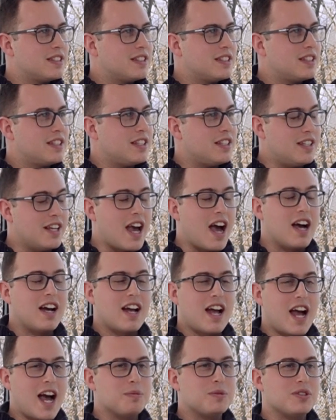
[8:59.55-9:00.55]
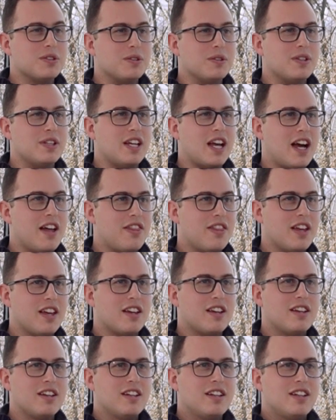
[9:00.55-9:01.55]
Yeah, absolutely. I think
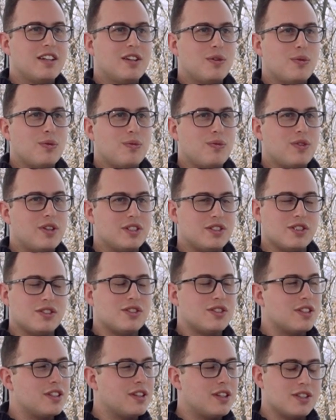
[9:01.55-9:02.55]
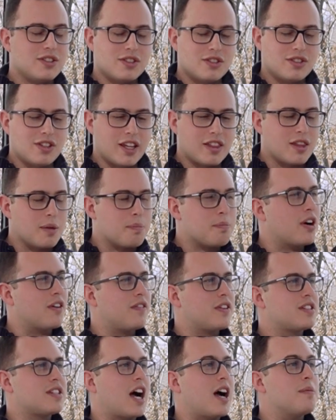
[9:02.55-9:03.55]
this is the perfect
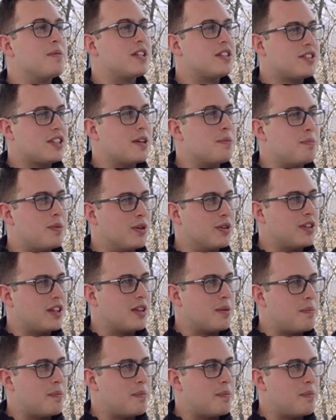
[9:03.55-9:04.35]
time. They say build in the bear